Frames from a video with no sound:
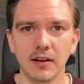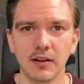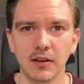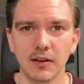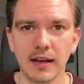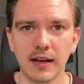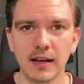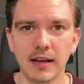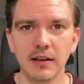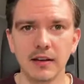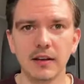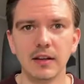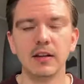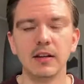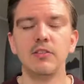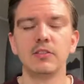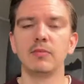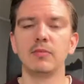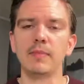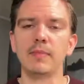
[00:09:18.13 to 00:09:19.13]
Okay,
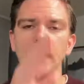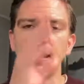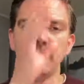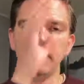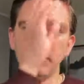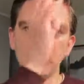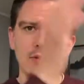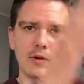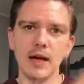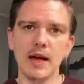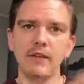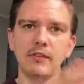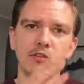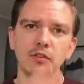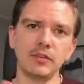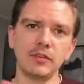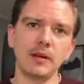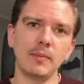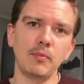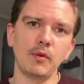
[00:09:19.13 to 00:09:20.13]
so maybe you have to
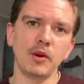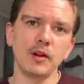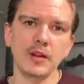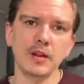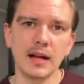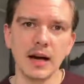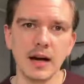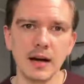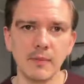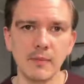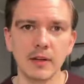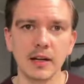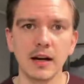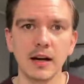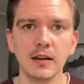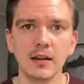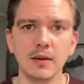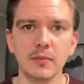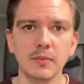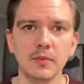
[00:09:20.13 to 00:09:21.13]
separate the
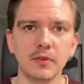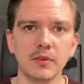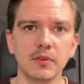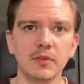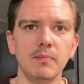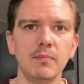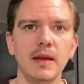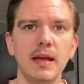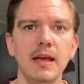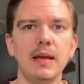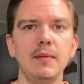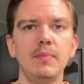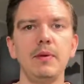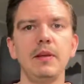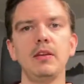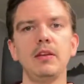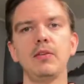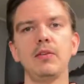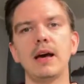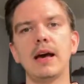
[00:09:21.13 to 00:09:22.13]
columns, maybe
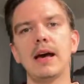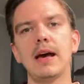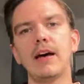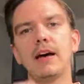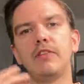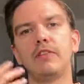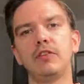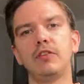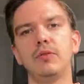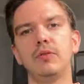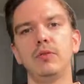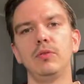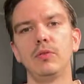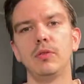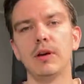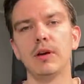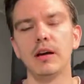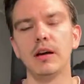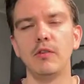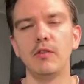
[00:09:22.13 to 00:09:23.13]
you have
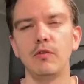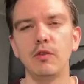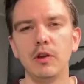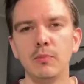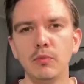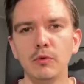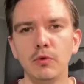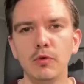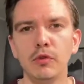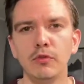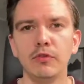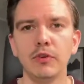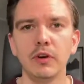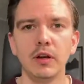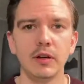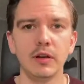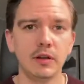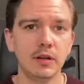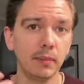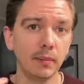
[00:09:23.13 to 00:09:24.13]
to remove
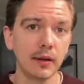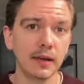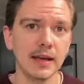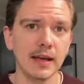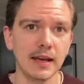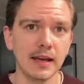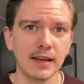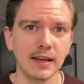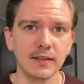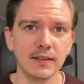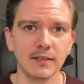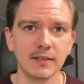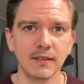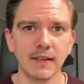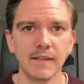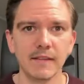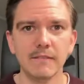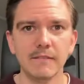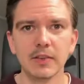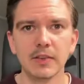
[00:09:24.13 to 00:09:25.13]
duplicates.
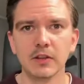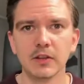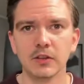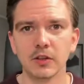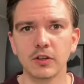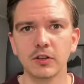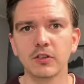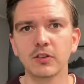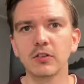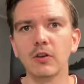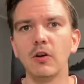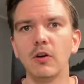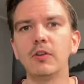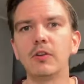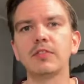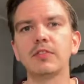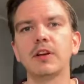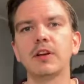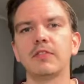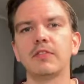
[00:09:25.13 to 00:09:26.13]
So this is all
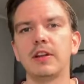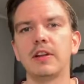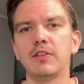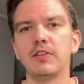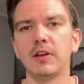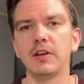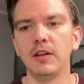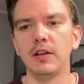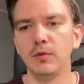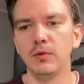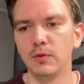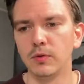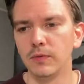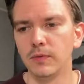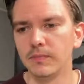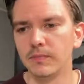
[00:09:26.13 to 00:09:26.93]
stuff that you can do.